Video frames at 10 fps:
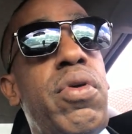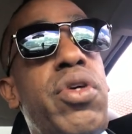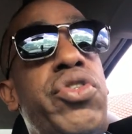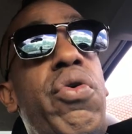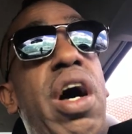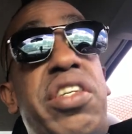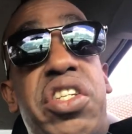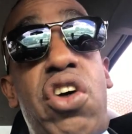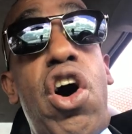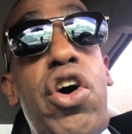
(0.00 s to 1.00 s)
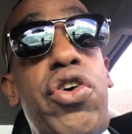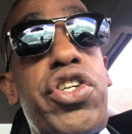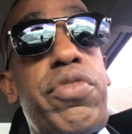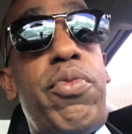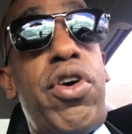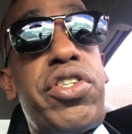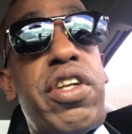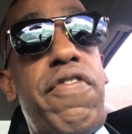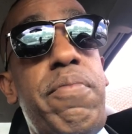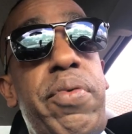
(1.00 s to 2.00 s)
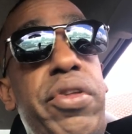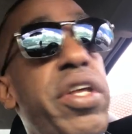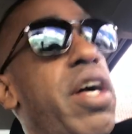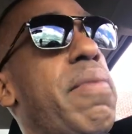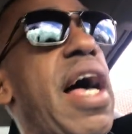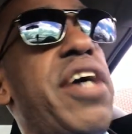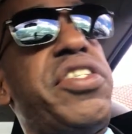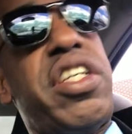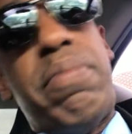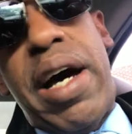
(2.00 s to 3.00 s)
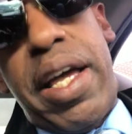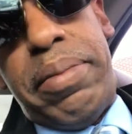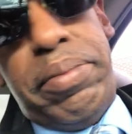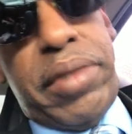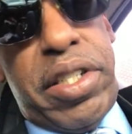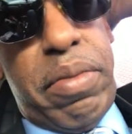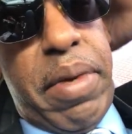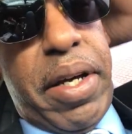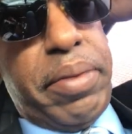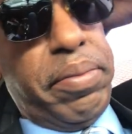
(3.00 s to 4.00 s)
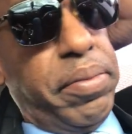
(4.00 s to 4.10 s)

So I start on the small stuff and build it up. Al says, Mike, listen, man.